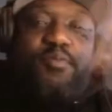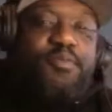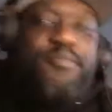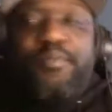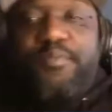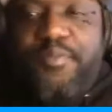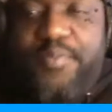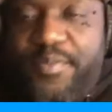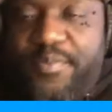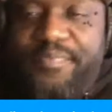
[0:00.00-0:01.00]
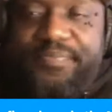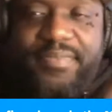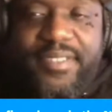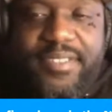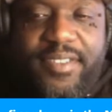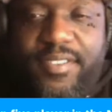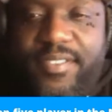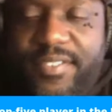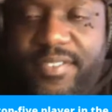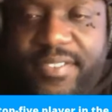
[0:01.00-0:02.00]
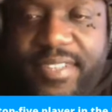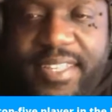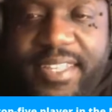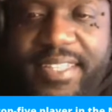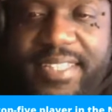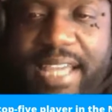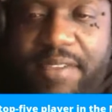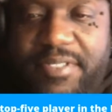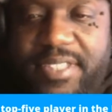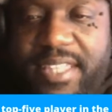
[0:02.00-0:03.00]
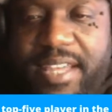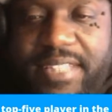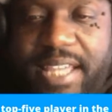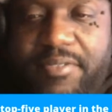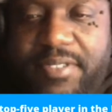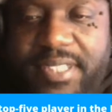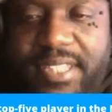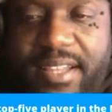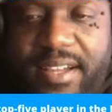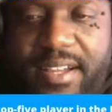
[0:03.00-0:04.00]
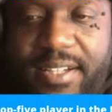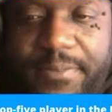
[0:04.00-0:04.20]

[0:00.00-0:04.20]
boom, boom, boom, boom. So that was the